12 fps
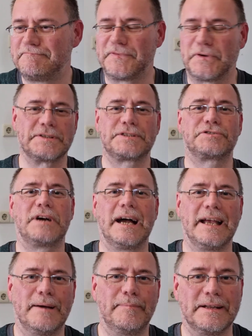first
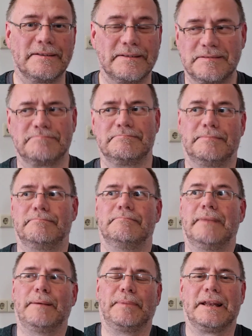try. I mean, this,
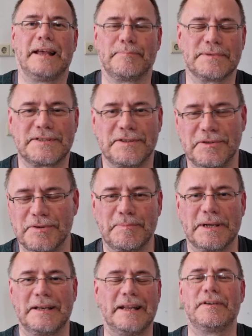maybe it happens to you,
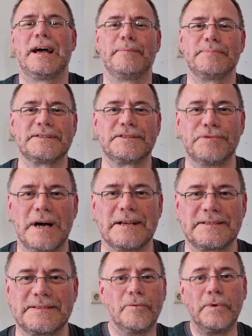but never happens to
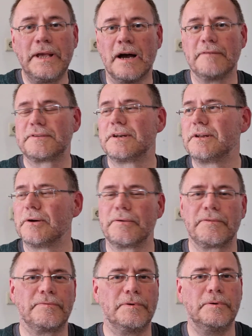us. We often go
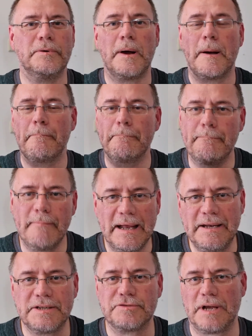through
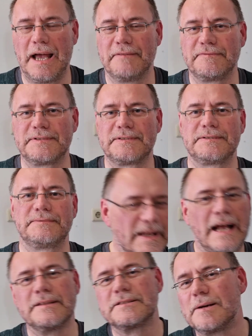many drafts,
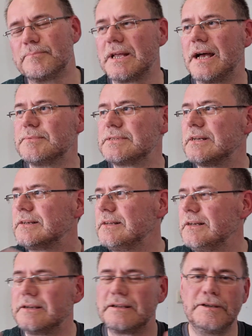and sometimes that
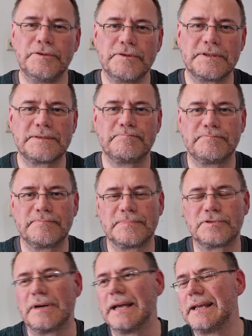includes
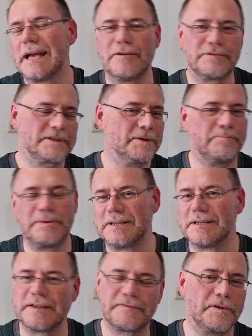trying out
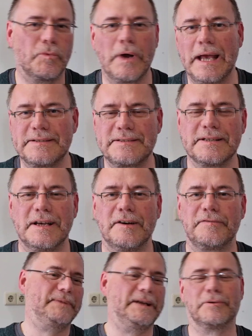completely different ways
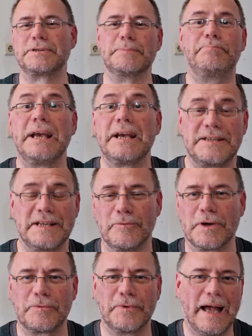of, you know, depicting
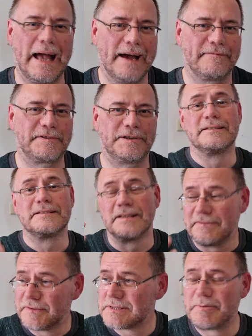what we are after. So
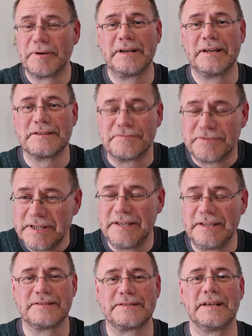the first point is
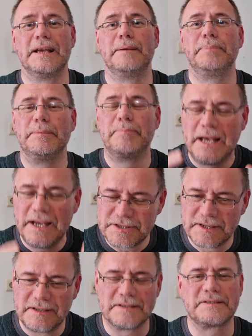really to say, be
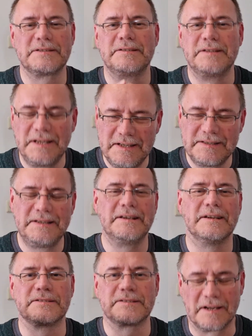patient, this isn't easy,
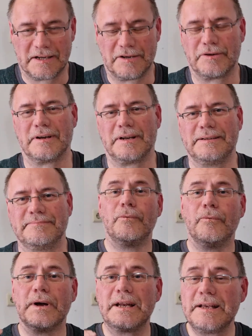and start early.
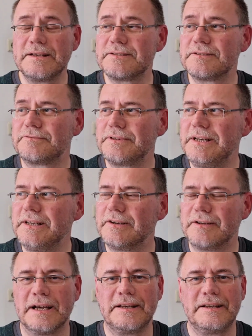What is a really
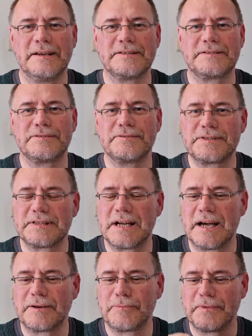good idea is to
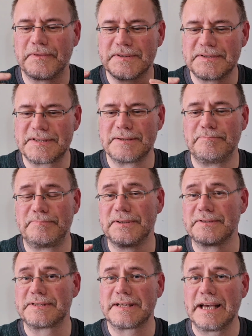start with a
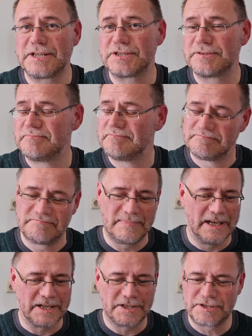simple sketch,
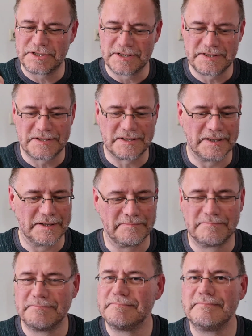like just um,